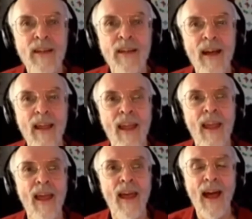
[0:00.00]
that
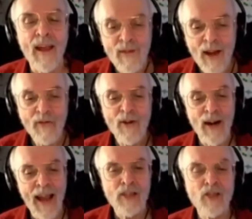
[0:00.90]
I've
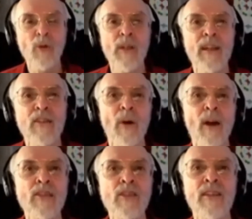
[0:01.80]
never actually
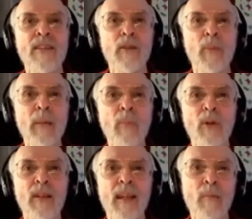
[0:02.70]
addressed to
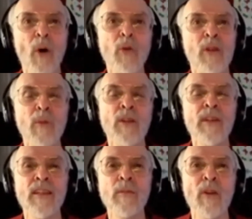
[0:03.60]
people in both
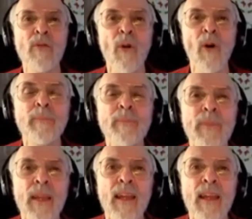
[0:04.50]
communities before.